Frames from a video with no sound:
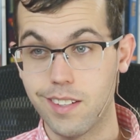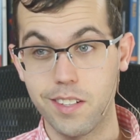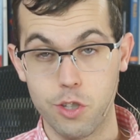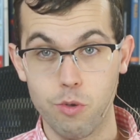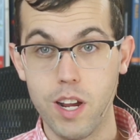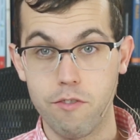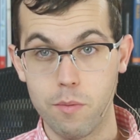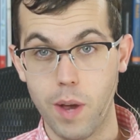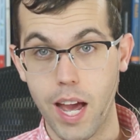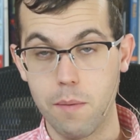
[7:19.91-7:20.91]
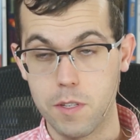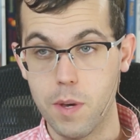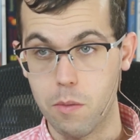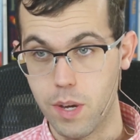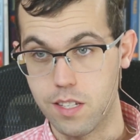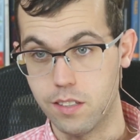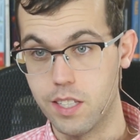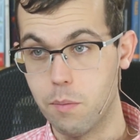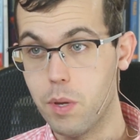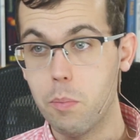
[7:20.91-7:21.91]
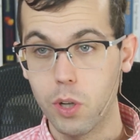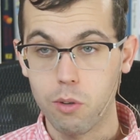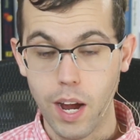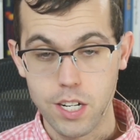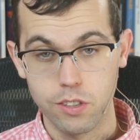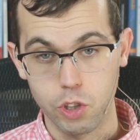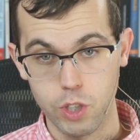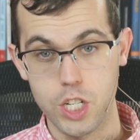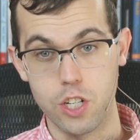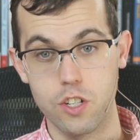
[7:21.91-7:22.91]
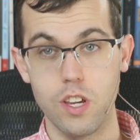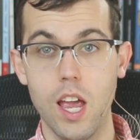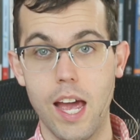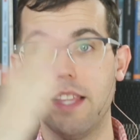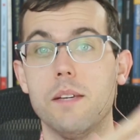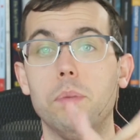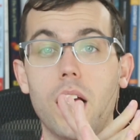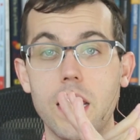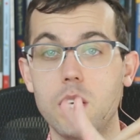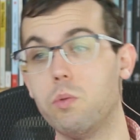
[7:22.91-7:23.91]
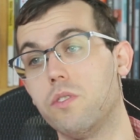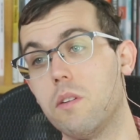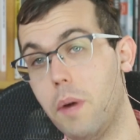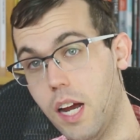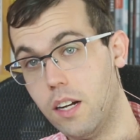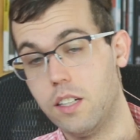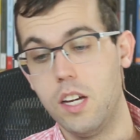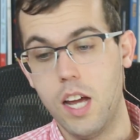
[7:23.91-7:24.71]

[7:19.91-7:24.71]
it's straight from Adam Smith, basically, that people are rational creatures and supply equals demand,